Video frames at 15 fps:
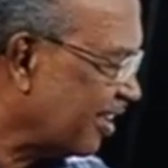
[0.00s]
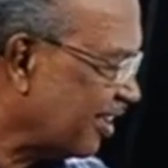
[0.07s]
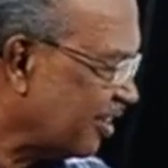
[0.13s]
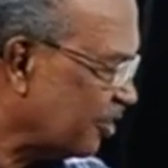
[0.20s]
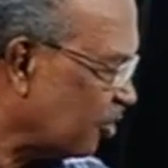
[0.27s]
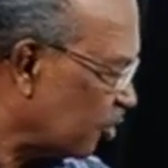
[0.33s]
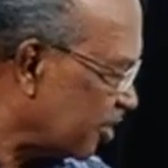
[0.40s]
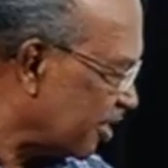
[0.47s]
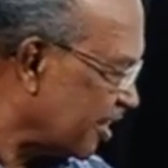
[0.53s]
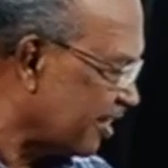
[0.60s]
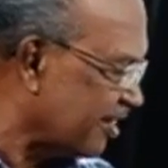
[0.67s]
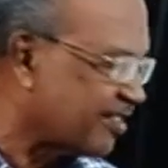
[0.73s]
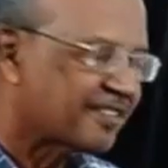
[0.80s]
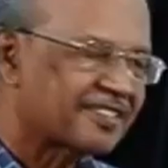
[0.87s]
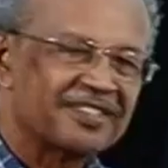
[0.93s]

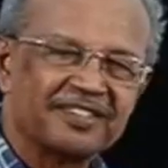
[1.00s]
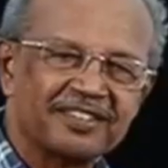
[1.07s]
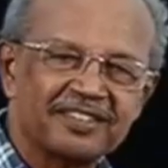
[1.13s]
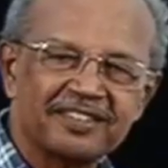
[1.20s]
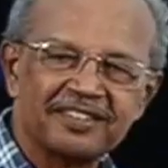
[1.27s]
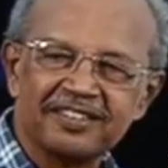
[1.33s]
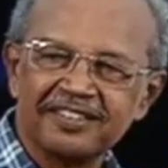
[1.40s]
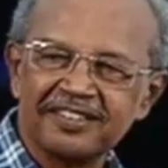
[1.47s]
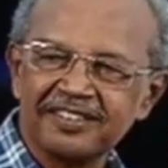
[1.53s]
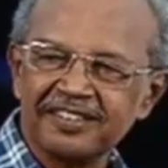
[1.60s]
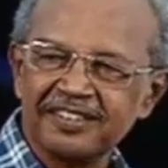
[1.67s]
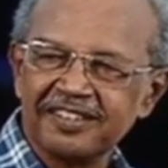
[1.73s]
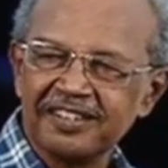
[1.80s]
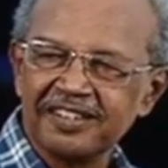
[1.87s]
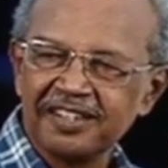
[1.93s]
Notice.
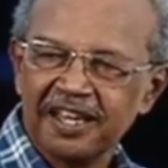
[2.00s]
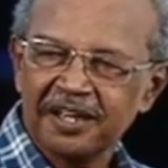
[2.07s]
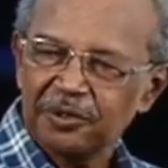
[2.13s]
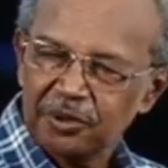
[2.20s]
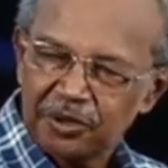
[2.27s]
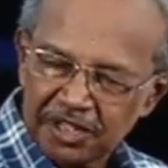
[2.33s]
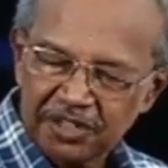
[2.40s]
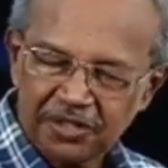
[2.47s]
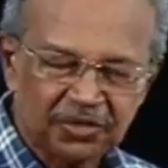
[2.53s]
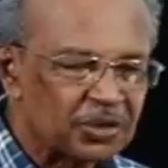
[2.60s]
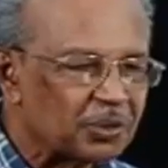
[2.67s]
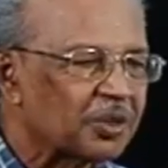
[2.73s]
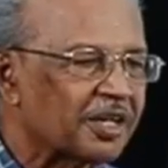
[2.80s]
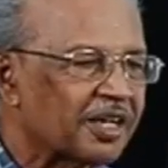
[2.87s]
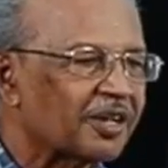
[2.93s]
I notice
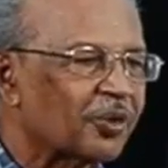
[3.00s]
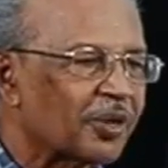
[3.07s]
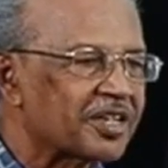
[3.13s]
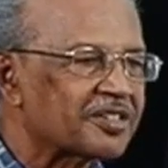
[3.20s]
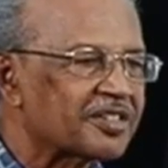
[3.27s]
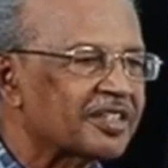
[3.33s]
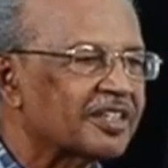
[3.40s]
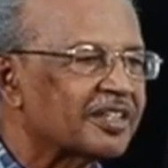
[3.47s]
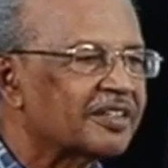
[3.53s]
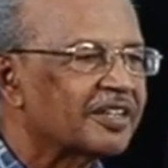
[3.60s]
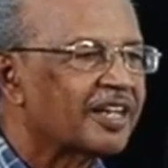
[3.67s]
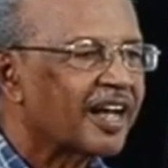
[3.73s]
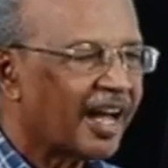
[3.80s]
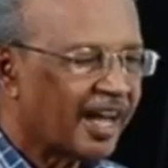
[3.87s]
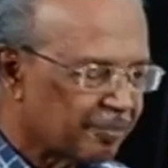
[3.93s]
you are quite
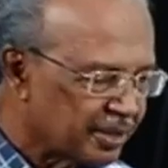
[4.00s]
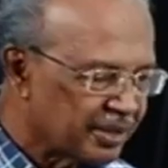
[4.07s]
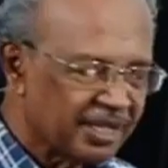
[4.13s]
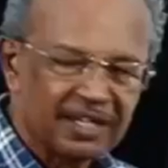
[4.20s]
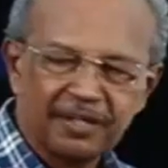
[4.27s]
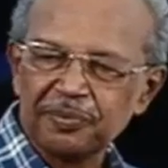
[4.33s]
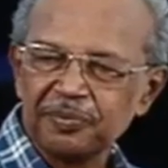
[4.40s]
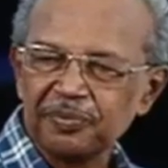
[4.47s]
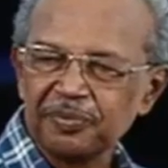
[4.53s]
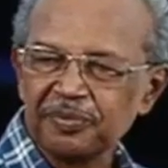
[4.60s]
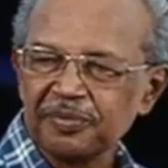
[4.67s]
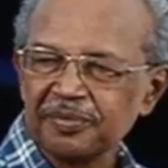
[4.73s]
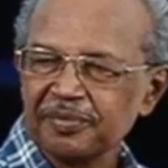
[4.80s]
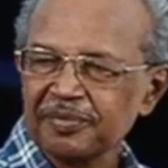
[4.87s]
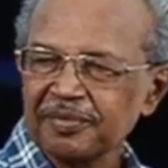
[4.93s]
happy.
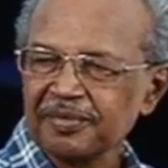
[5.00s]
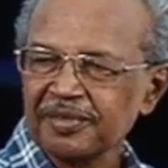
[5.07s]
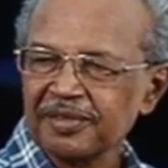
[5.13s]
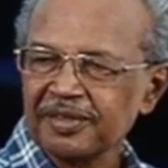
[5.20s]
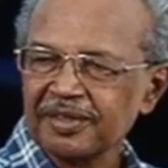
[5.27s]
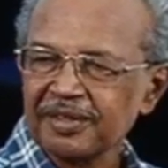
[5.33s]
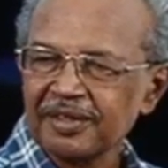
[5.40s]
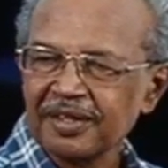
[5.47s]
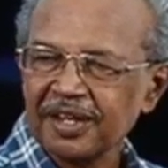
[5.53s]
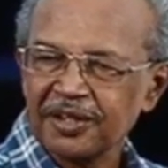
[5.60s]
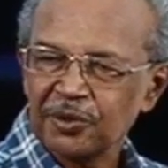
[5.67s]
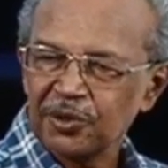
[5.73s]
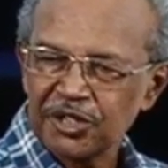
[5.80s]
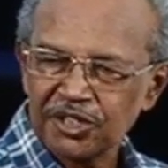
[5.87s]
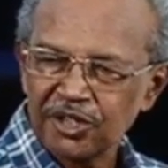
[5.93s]
I
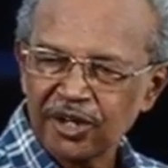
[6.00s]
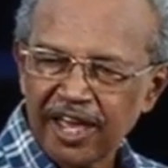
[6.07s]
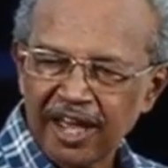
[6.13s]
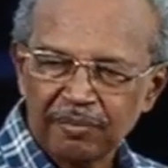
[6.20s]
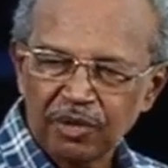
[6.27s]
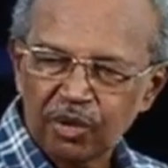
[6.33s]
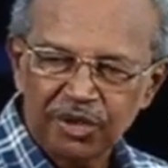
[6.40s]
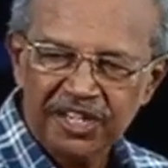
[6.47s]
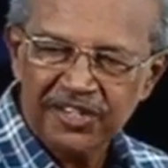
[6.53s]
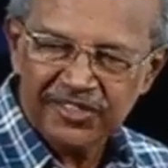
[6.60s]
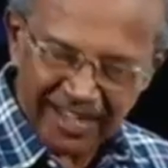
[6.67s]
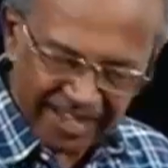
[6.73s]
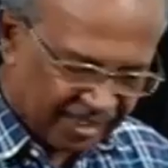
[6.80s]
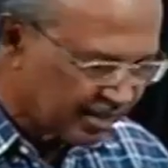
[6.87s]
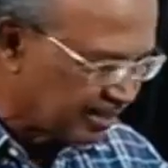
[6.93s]
notice, not I am
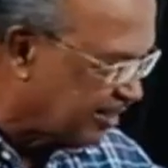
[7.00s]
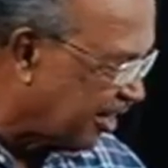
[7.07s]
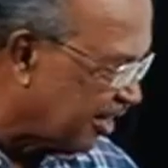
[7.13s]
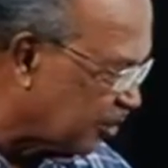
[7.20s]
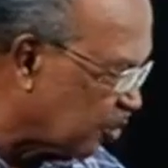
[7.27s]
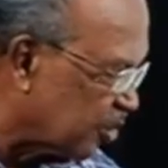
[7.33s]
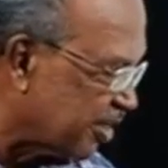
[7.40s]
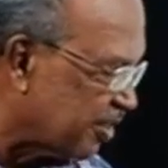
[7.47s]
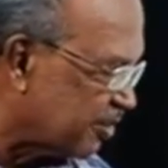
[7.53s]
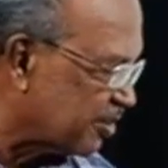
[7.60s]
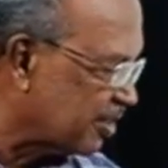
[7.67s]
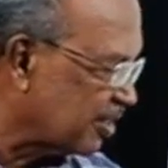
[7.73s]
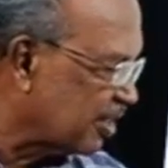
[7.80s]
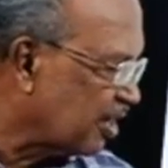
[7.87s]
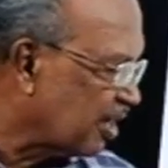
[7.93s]
noticing. I notice.
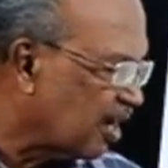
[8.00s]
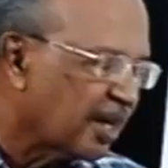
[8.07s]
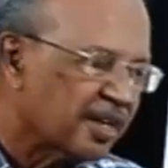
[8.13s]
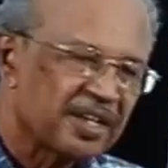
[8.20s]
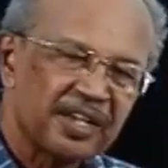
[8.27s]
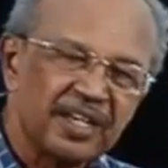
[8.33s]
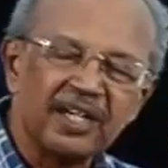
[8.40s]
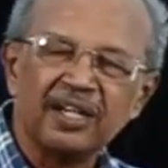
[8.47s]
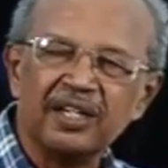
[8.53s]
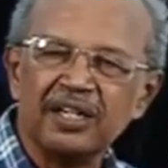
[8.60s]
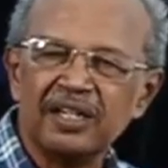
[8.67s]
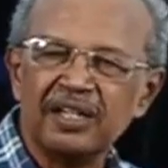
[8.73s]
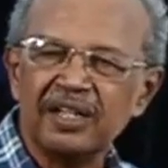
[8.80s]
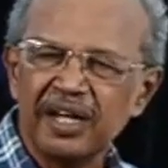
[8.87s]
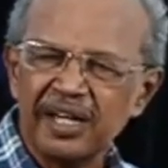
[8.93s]
I
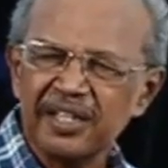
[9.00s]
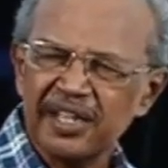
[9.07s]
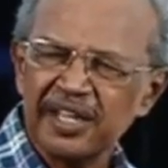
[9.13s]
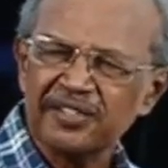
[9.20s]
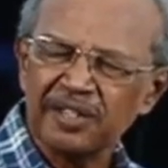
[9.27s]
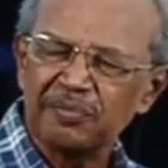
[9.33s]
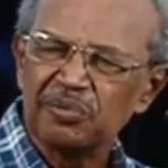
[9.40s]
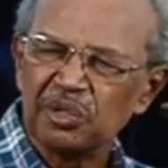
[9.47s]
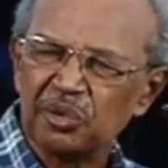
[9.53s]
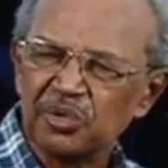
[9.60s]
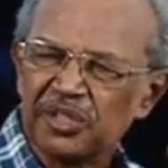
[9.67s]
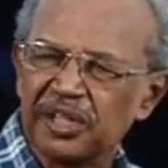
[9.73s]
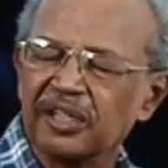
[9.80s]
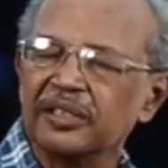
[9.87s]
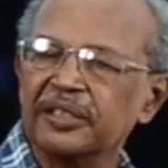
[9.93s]
hear some
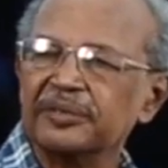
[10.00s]
music.